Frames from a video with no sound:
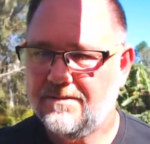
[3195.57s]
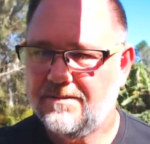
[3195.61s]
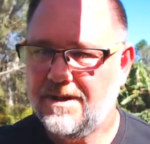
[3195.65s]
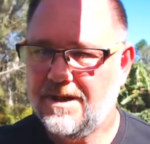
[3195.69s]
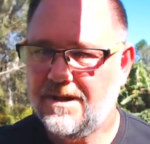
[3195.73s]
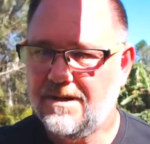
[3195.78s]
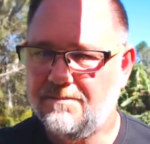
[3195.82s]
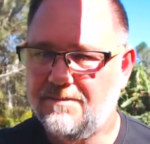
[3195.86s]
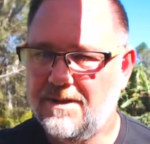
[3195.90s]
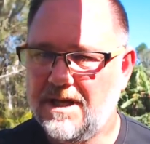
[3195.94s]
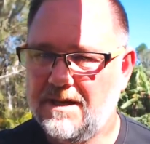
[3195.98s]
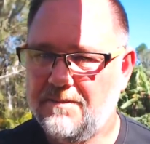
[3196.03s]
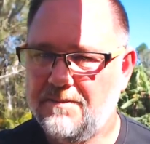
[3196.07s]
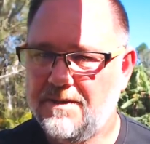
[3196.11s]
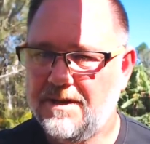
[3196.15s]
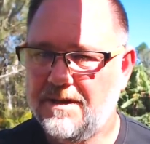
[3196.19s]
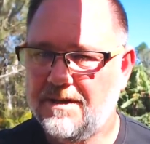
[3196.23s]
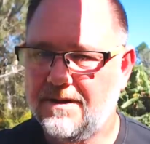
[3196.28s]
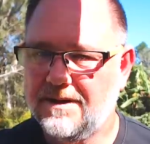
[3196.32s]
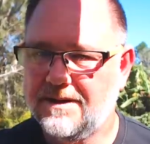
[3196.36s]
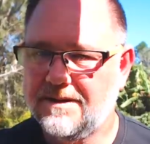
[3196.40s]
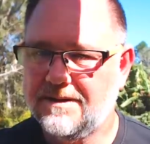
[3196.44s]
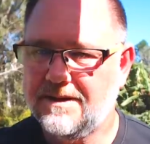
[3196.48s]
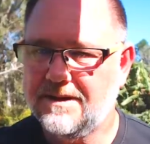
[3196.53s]
Well, maybe
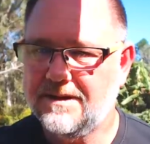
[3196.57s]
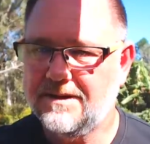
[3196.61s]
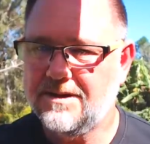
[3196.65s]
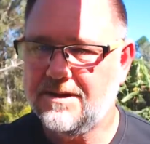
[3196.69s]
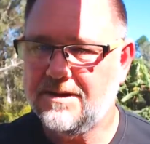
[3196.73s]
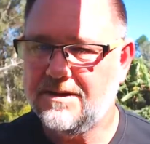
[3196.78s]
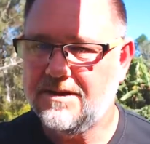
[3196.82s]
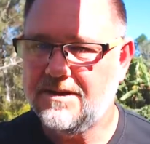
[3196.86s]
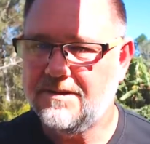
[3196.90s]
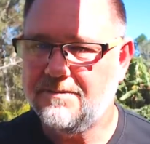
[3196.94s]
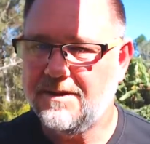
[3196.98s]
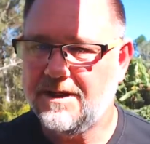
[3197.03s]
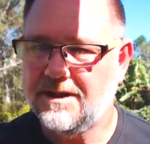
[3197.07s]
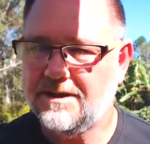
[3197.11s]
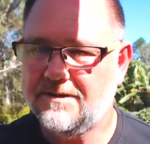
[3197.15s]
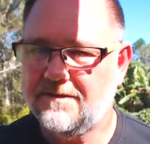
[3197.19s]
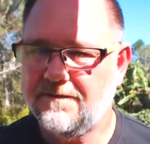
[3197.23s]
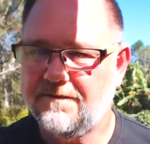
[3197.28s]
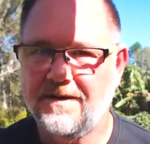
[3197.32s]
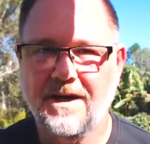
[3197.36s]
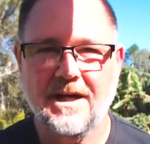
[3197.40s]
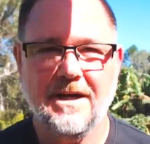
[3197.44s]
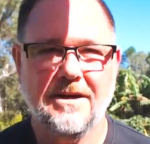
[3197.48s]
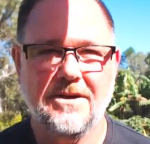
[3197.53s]
you're listening to too much
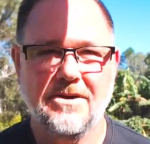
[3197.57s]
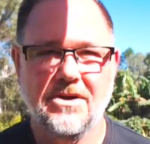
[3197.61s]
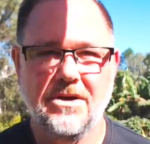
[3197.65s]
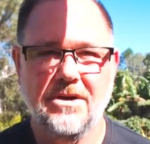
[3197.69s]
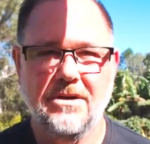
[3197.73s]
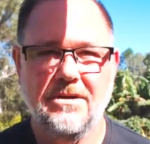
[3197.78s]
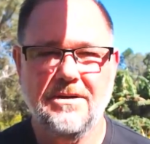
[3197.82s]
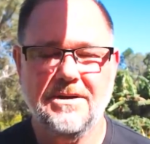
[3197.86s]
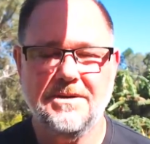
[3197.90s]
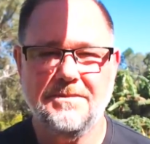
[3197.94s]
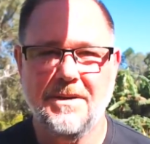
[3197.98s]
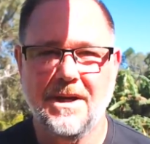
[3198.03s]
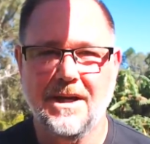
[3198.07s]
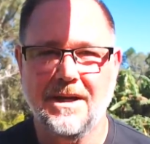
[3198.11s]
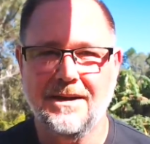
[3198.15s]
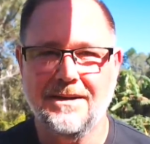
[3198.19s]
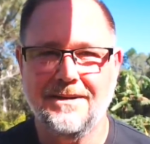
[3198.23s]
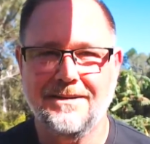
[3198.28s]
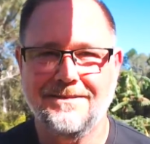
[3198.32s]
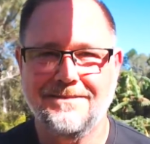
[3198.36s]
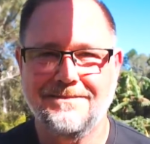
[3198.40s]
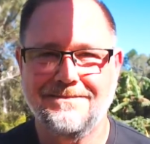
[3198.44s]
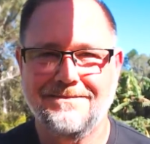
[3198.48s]
fake news, mate.